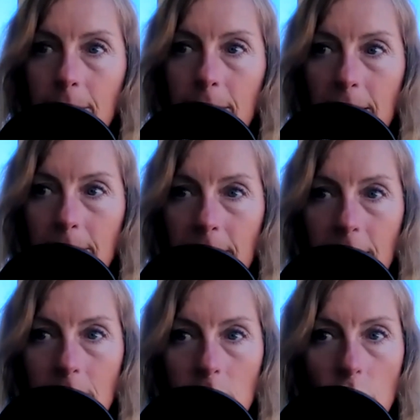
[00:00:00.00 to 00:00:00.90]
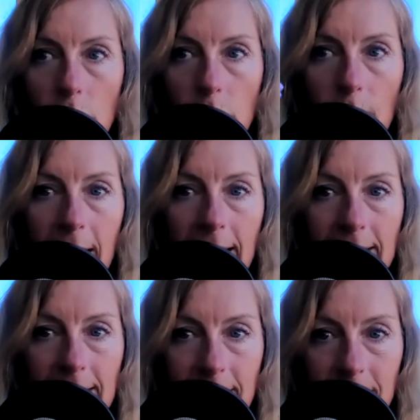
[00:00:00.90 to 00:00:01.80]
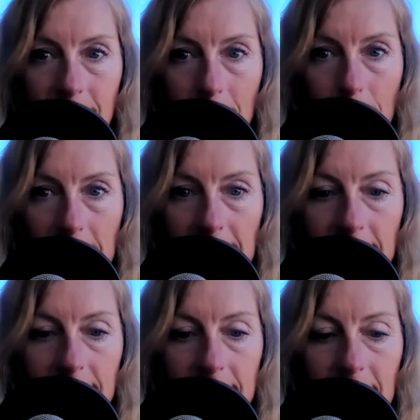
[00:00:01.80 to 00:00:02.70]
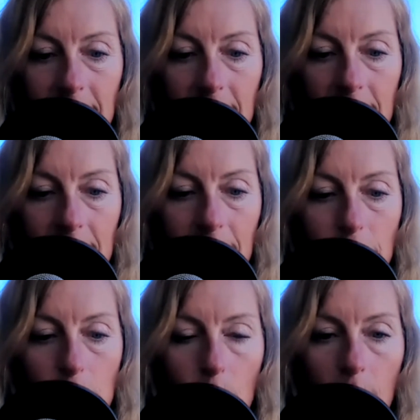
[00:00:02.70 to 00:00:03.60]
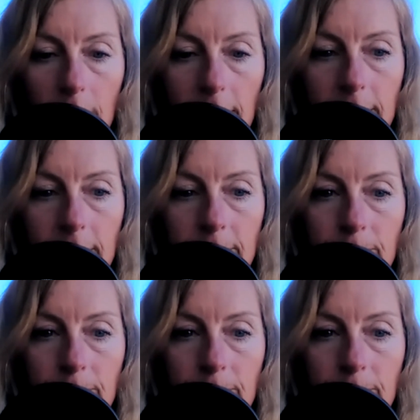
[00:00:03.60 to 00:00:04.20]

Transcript: maybe you add in some things if you are